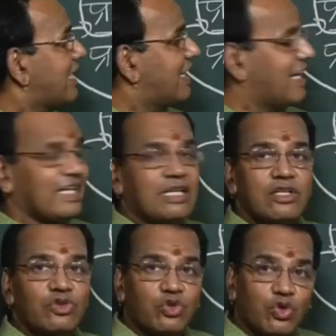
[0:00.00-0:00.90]
getting
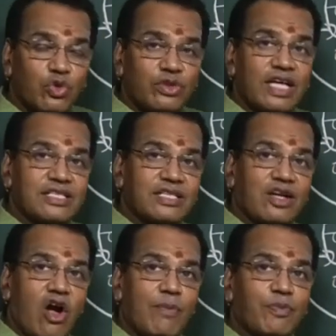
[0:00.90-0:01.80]
through the
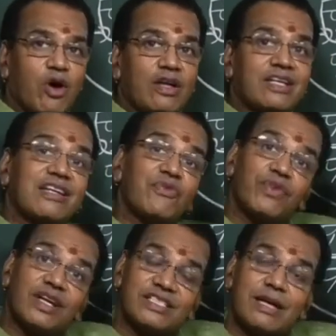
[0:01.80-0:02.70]
compound
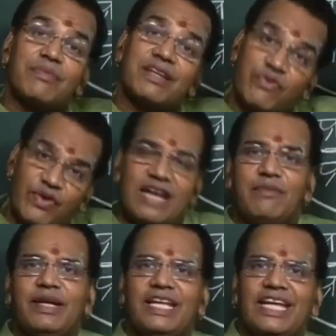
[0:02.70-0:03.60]
some
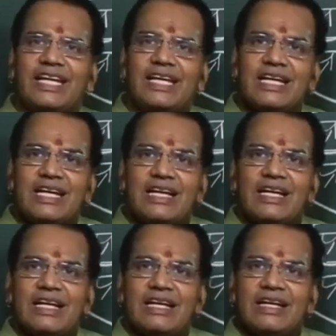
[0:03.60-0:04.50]
different meaning,
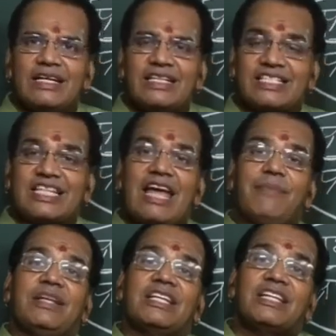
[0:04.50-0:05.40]

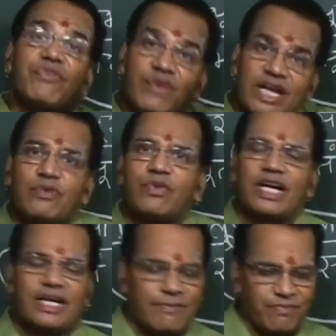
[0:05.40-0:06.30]
describing the different
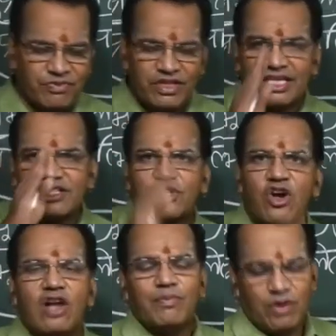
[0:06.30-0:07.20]
word, that is
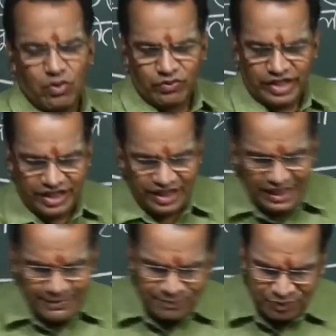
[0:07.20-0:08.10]
called
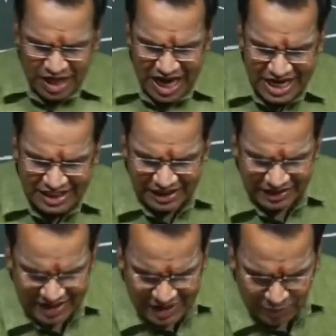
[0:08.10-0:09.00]
Bahuvreehi. And
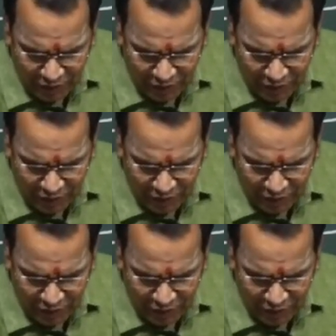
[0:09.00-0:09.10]
in this